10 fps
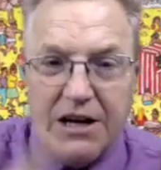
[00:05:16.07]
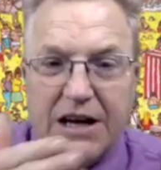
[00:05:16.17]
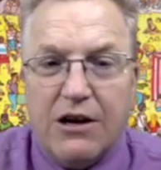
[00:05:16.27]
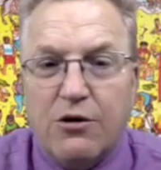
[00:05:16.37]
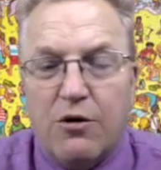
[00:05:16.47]
He
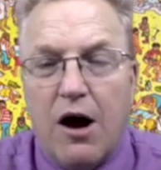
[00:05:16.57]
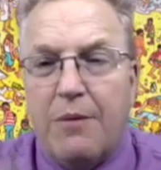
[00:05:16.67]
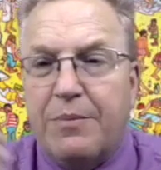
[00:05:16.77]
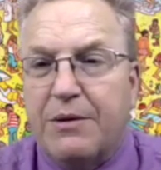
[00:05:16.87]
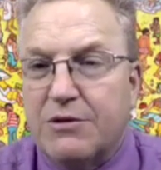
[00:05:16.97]
grew
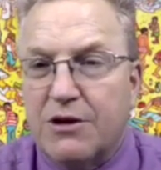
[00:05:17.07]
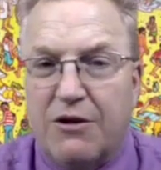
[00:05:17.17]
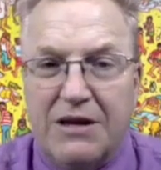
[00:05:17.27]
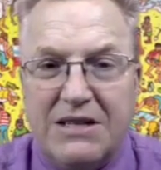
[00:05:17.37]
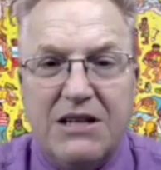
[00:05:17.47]
up. He was a
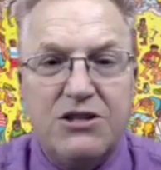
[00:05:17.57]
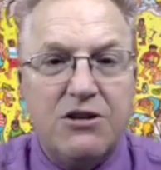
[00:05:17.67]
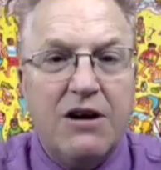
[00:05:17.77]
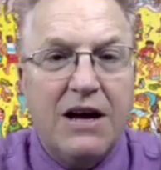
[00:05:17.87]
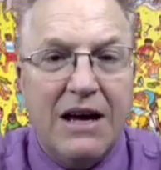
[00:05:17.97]
great teacher.